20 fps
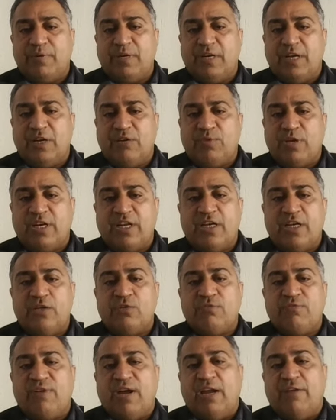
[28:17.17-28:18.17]
network
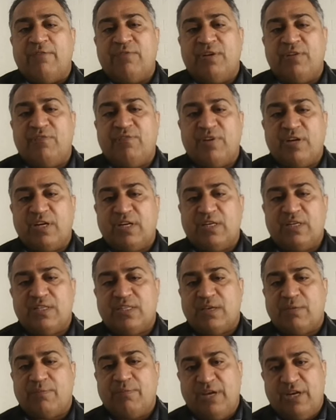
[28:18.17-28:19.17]
into 5 different
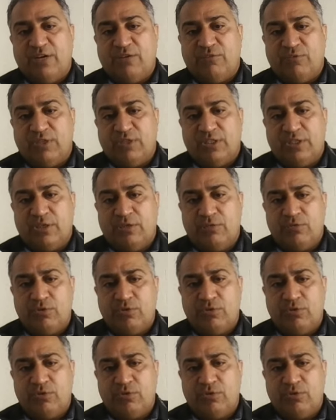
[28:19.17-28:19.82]
sub networks.